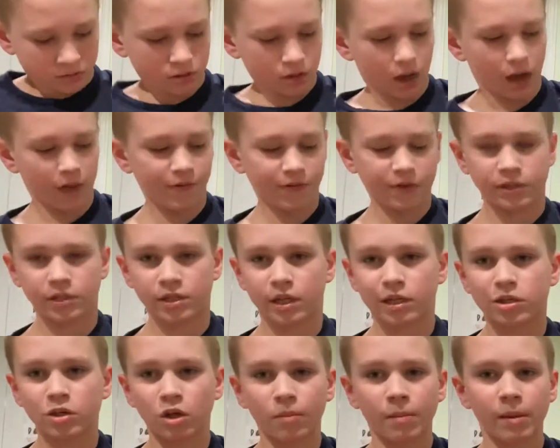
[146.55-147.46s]
Obviously,
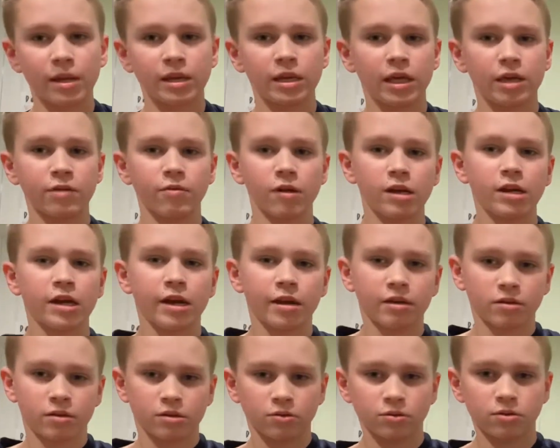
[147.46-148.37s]
it's on my knee right now,
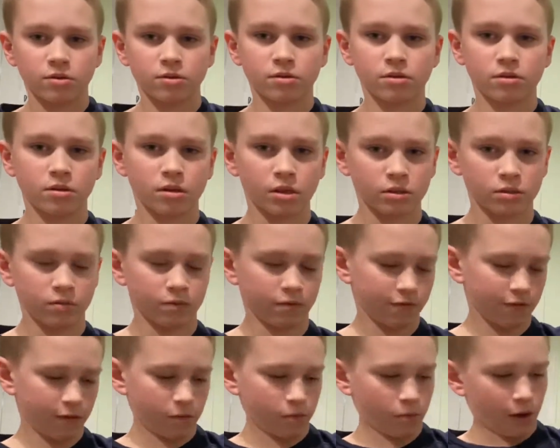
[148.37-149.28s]
so doesn't
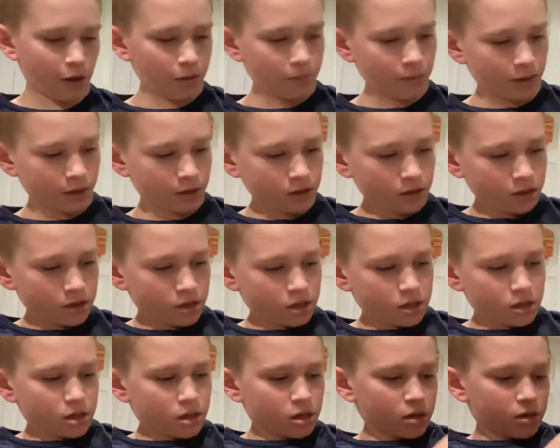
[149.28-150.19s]
fit well, but
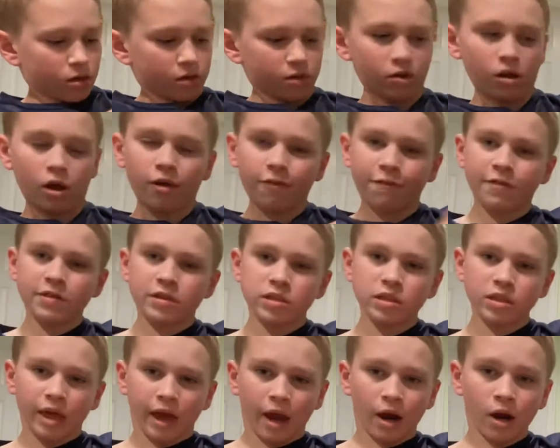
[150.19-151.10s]
it all fits
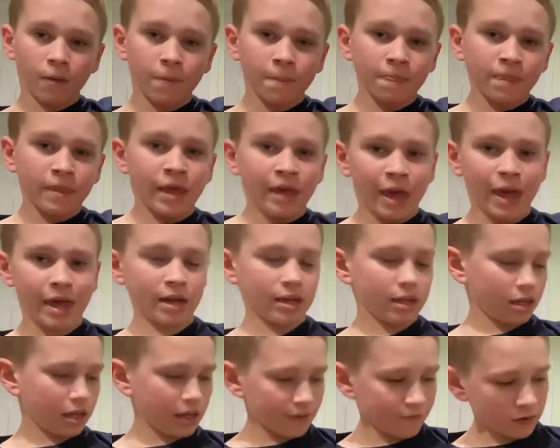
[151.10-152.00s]
in there.
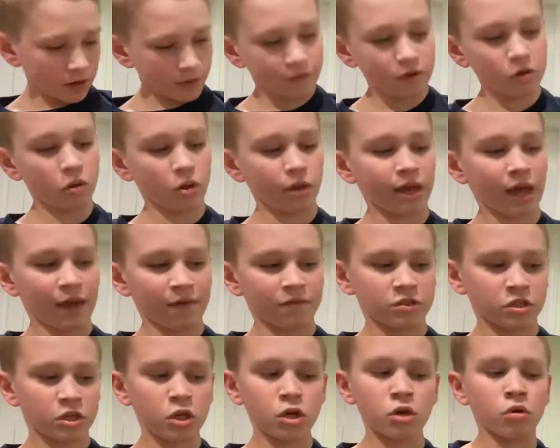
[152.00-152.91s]
And even if you only have
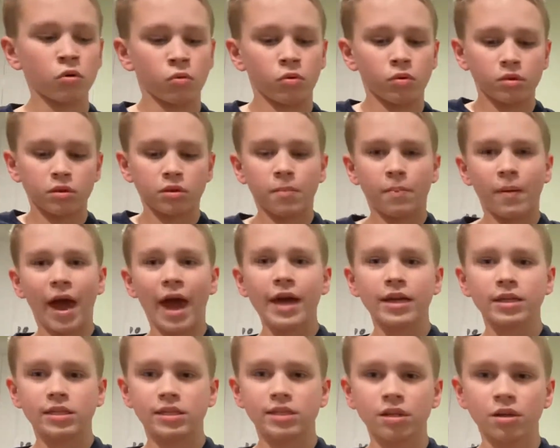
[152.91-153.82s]
two, the
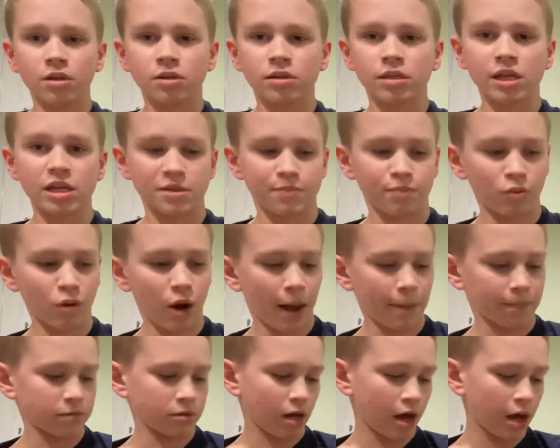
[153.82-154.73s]
bag still stays
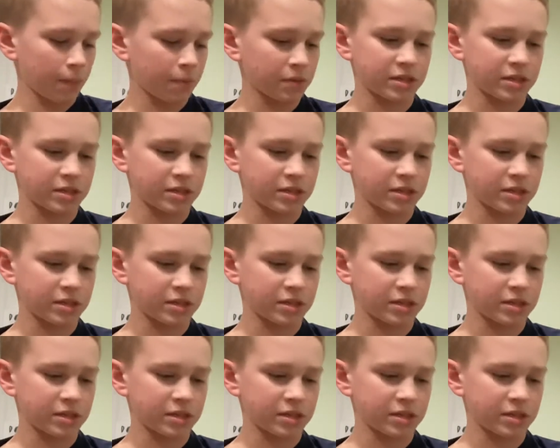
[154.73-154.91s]
propped up.